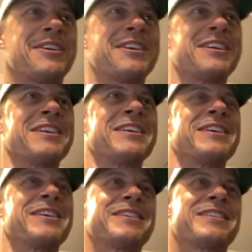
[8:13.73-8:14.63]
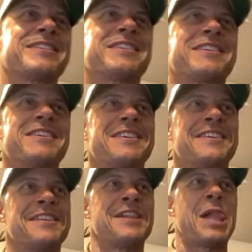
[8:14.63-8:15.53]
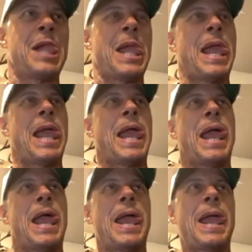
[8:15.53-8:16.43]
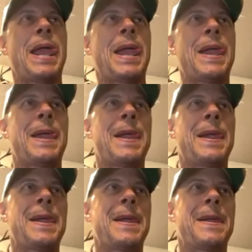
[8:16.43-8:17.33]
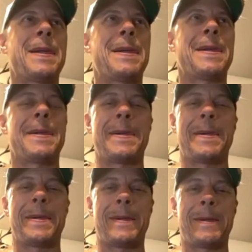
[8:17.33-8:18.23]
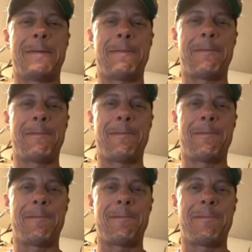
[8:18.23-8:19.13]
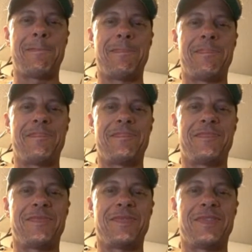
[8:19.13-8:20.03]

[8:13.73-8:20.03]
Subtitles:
right. You were around before what that ADA even probably was invented.